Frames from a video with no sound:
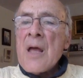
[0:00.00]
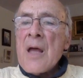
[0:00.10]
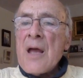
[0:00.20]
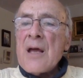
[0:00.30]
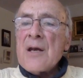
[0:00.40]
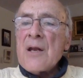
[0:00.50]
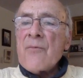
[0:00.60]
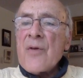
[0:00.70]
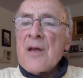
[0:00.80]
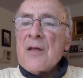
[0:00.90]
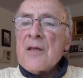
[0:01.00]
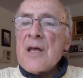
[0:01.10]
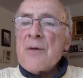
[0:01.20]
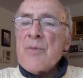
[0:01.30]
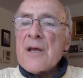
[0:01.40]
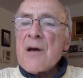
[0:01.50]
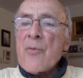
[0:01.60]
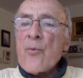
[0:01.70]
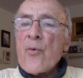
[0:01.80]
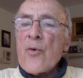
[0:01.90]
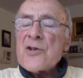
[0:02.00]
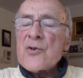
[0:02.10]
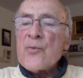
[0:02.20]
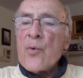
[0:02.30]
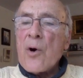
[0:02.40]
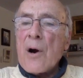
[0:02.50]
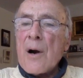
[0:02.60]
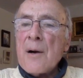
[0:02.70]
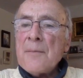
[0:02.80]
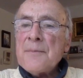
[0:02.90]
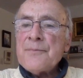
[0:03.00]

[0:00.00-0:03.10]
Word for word: And if they then become a reservoir